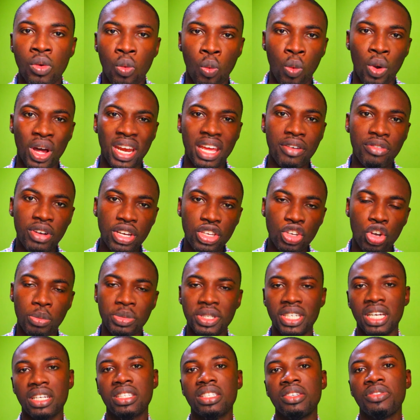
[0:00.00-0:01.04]
Whatever your
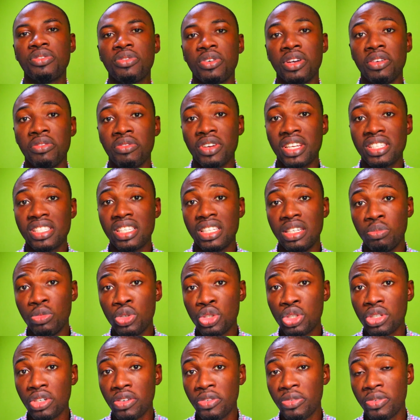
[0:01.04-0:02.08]
objective for investing in
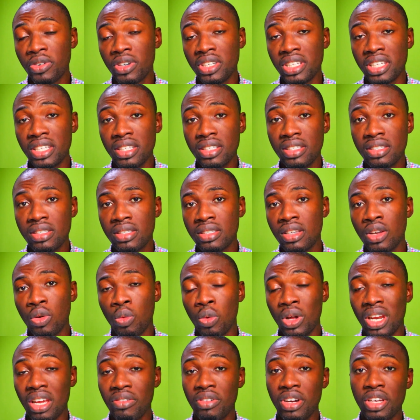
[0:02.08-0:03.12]
mutual fund is,
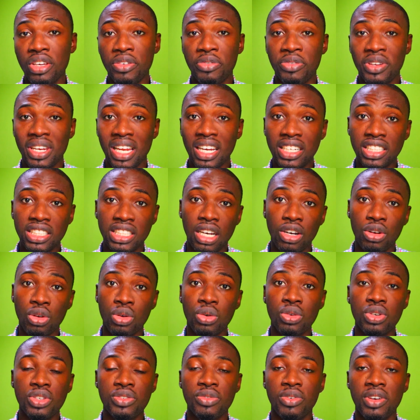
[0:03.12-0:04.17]
whatever your financial
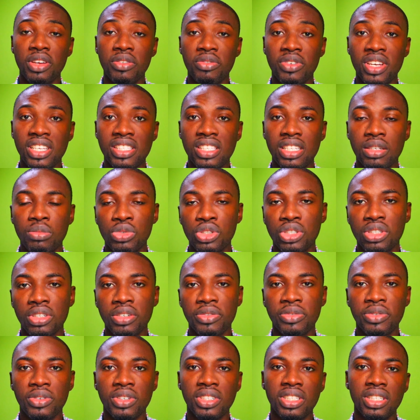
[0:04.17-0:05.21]
goals for investing in mutual
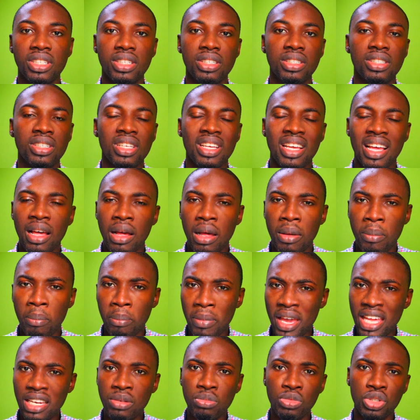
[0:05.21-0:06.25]
fund is,
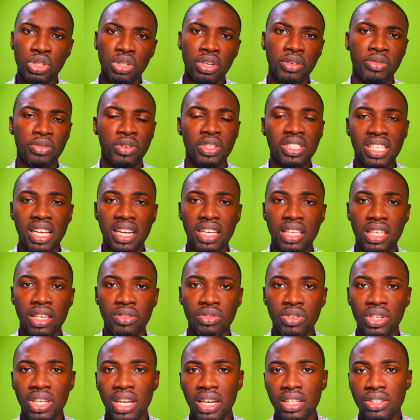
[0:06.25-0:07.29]
many mutual funds can
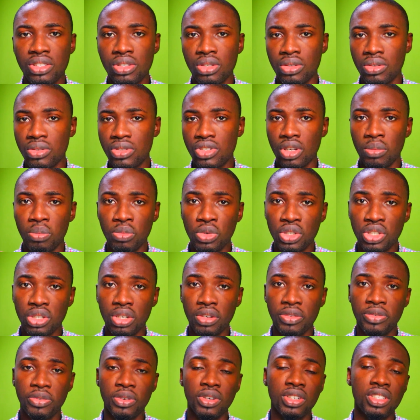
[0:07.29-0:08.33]
give you that. So some
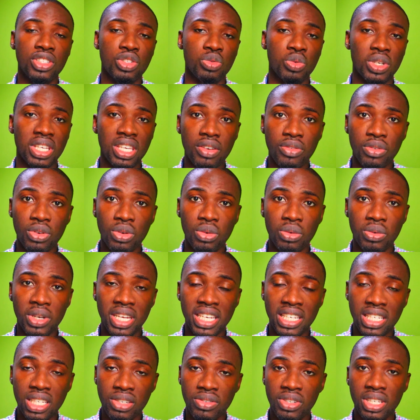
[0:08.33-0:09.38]
mutual funds will give you
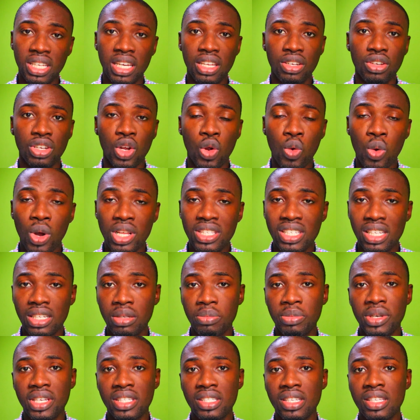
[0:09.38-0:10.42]
a dividend on a quarterly
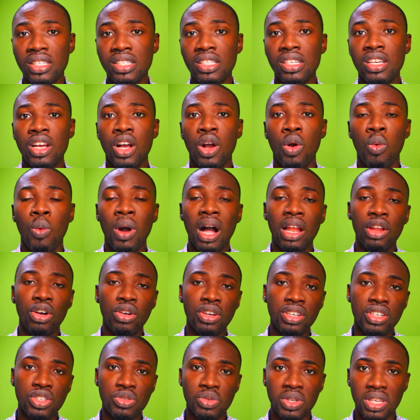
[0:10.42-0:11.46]
basis, while
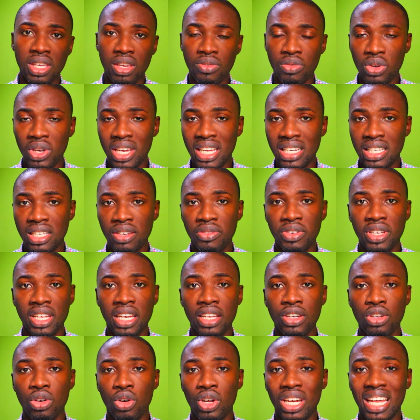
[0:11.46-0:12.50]
others will give you a
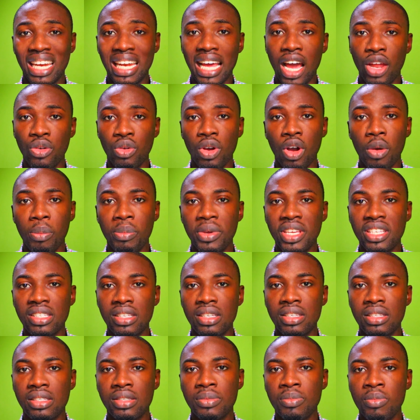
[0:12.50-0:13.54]
dividend on an annual
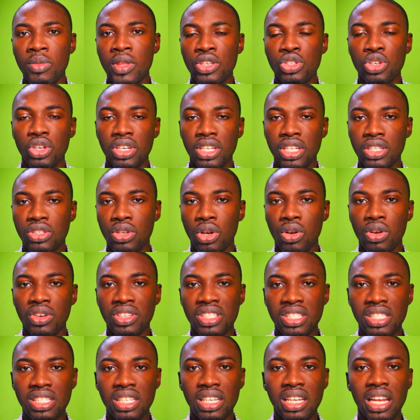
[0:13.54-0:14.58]
basis. So you need to
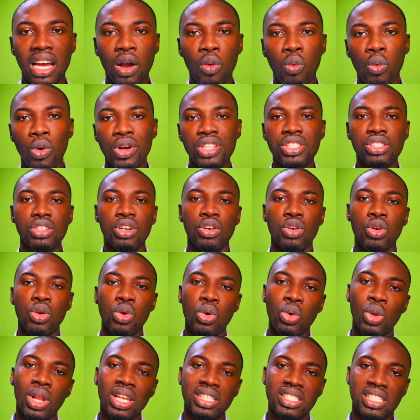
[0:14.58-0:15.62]
consider what your
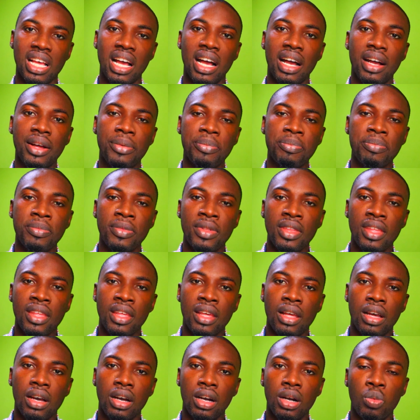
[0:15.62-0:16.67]
goals are,
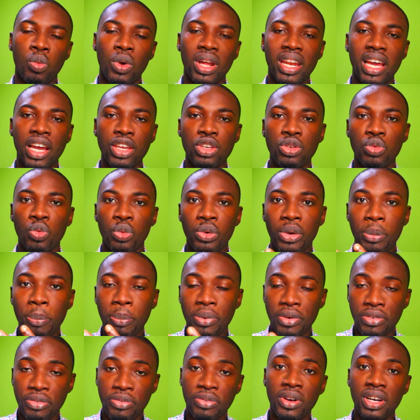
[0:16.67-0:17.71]
whether you would
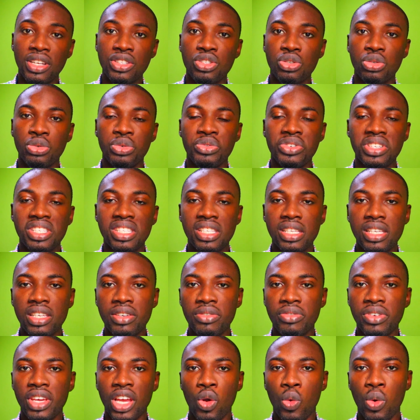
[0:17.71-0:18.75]
prefer to
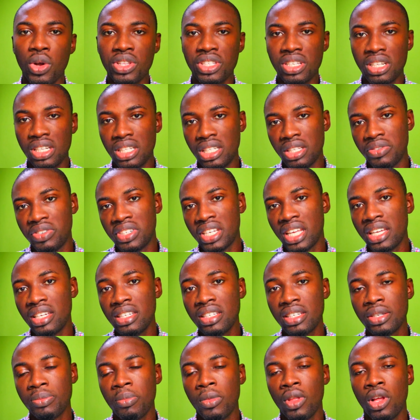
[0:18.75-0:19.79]
receive a quarterly
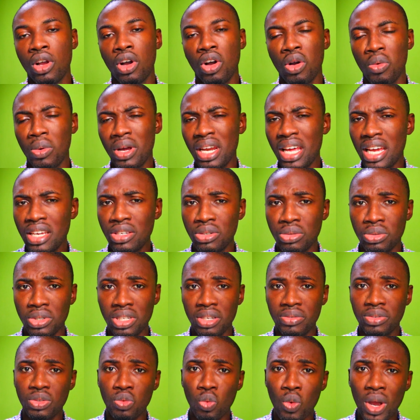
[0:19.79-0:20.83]
dividend, or whether you would,
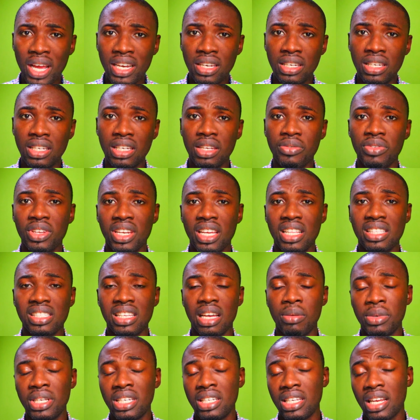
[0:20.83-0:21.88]
even when the dividends
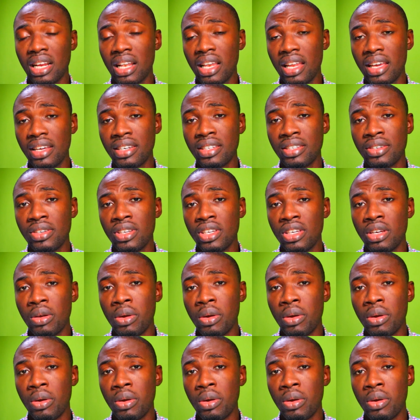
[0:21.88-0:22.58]
are being declared,